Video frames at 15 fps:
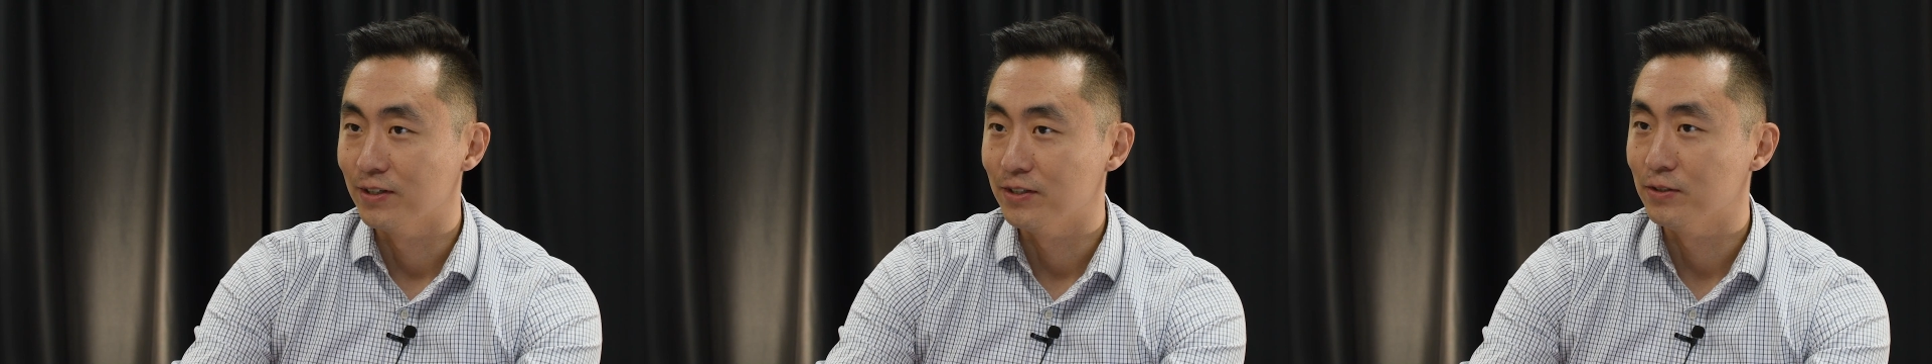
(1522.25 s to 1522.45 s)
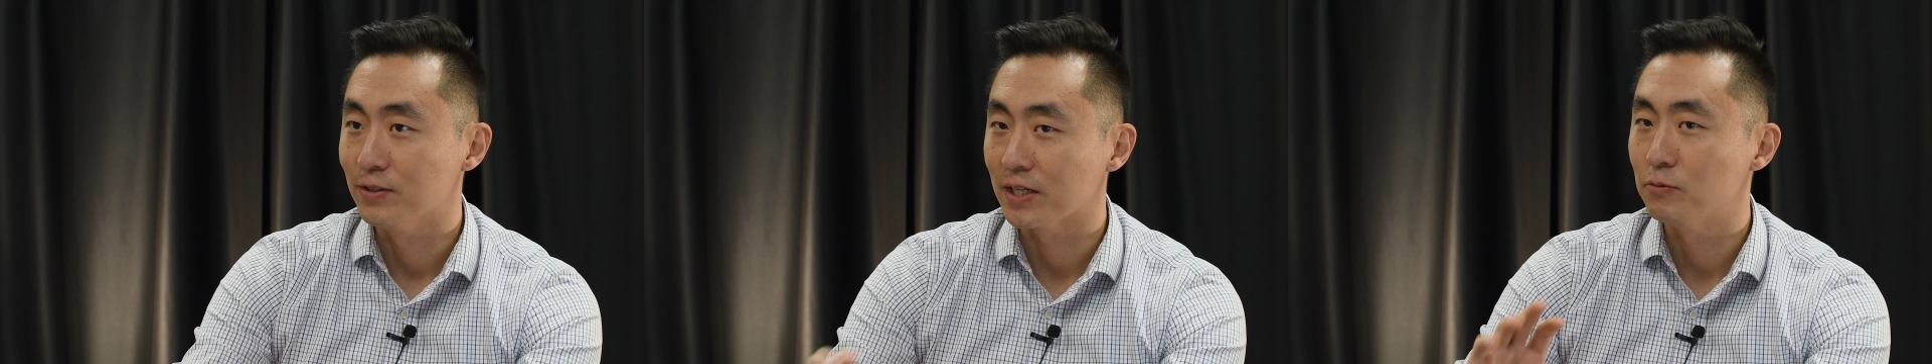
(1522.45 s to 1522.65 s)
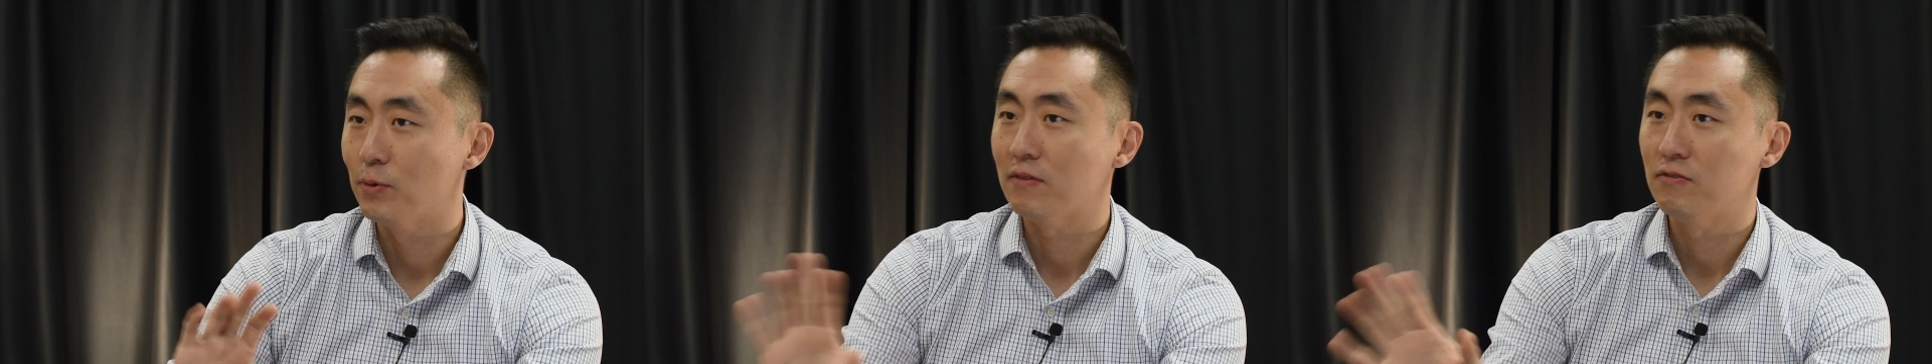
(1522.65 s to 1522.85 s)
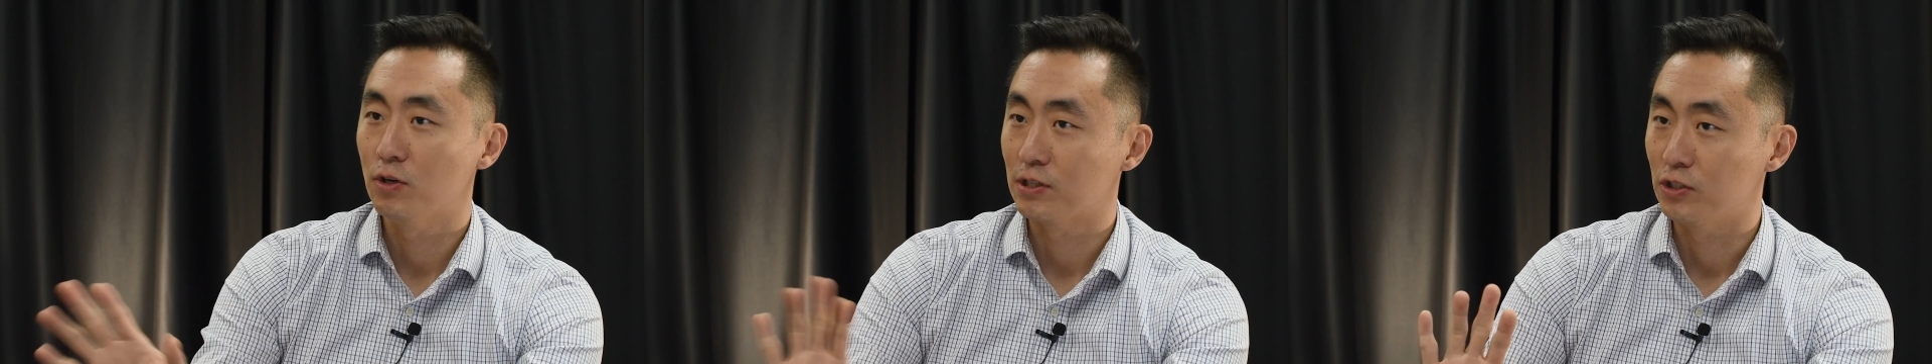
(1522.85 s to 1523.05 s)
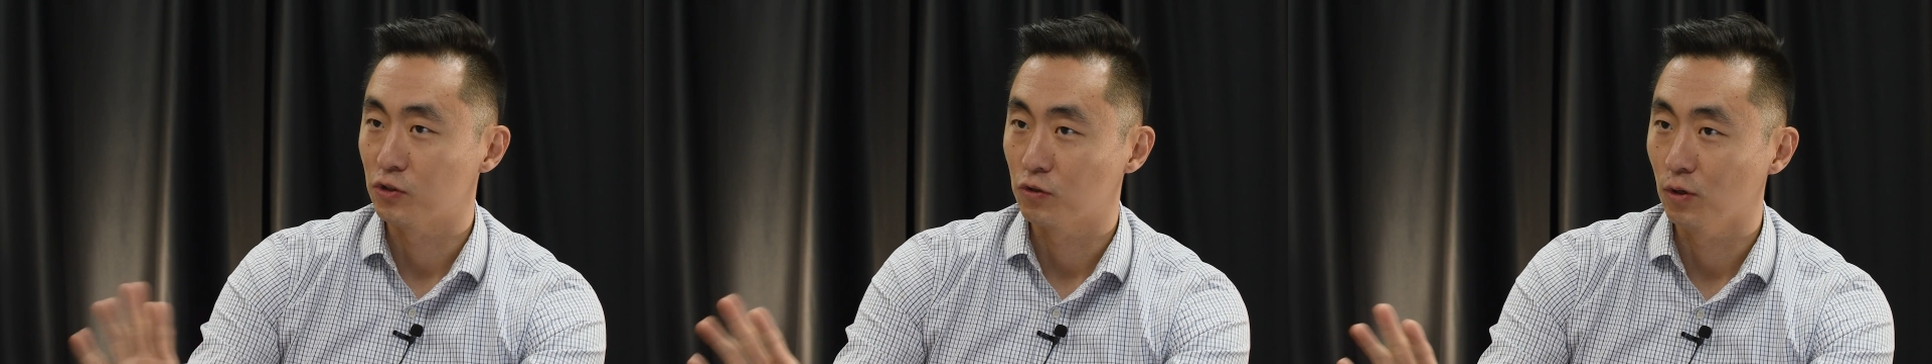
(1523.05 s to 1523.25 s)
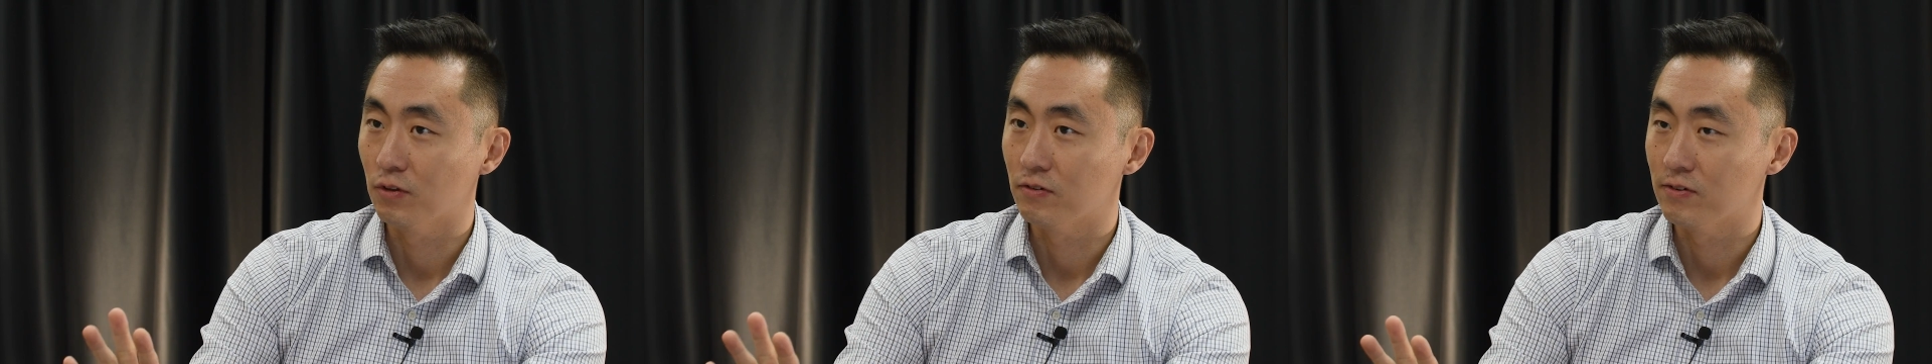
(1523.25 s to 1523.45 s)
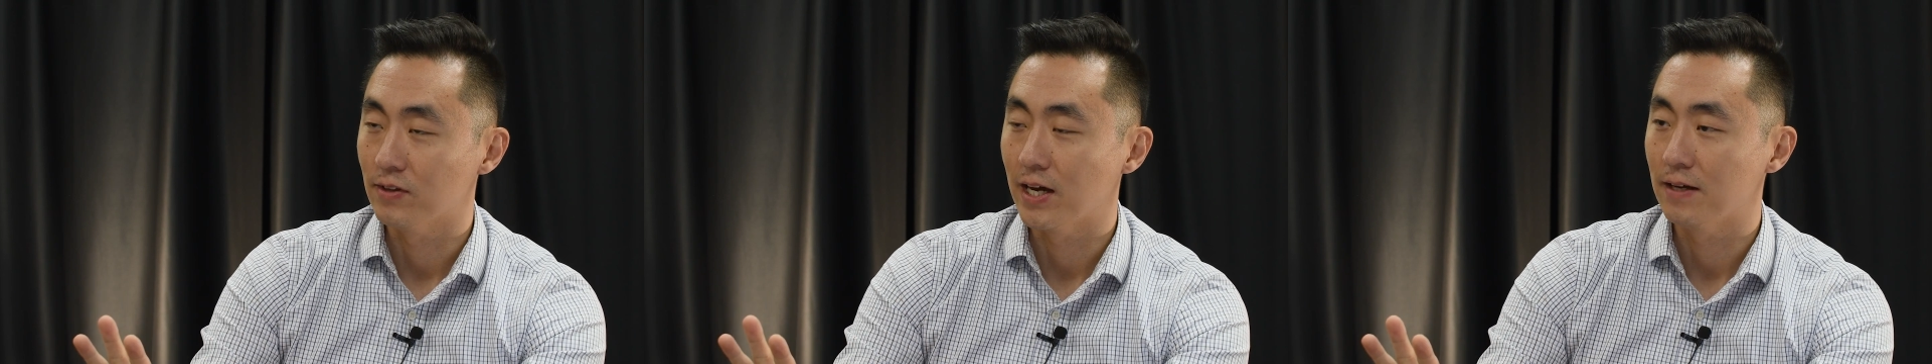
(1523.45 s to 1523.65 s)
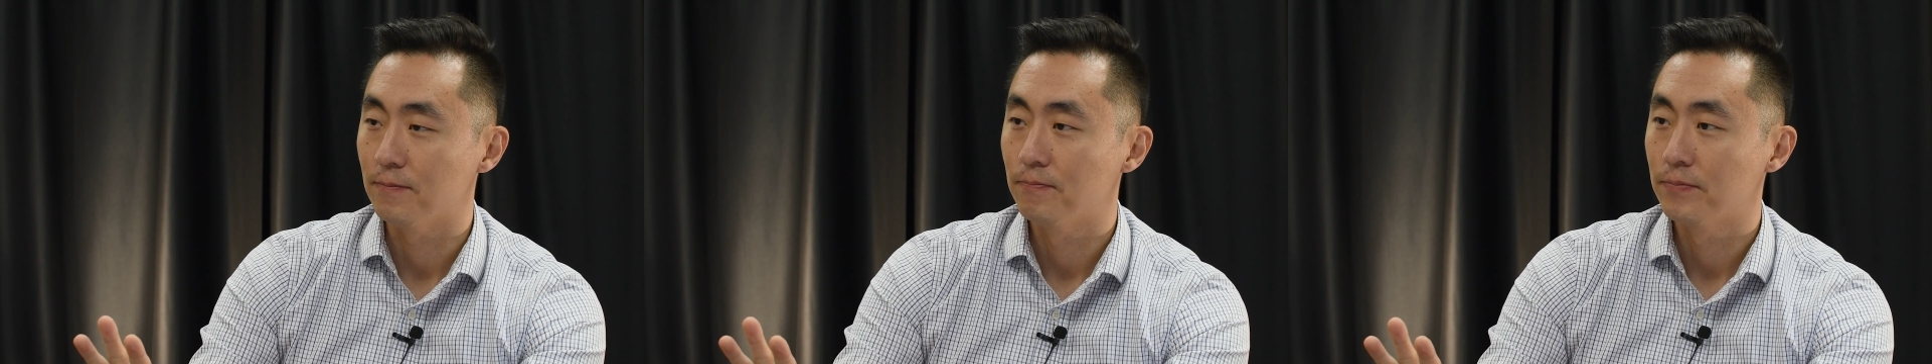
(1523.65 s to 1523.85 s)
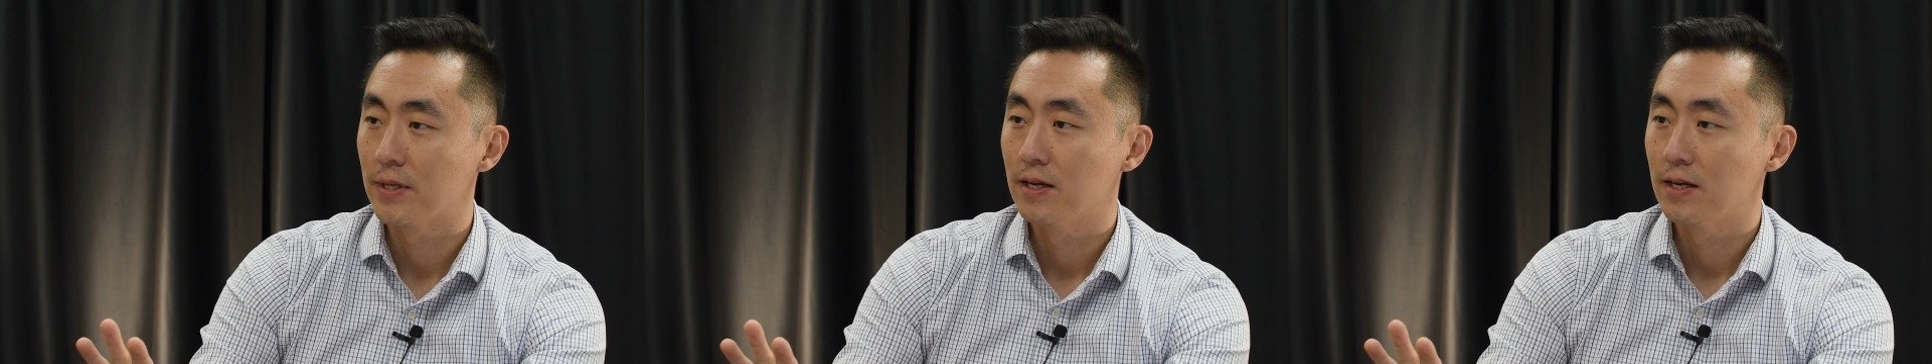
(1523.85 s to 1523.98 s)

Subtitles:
We have no control over that.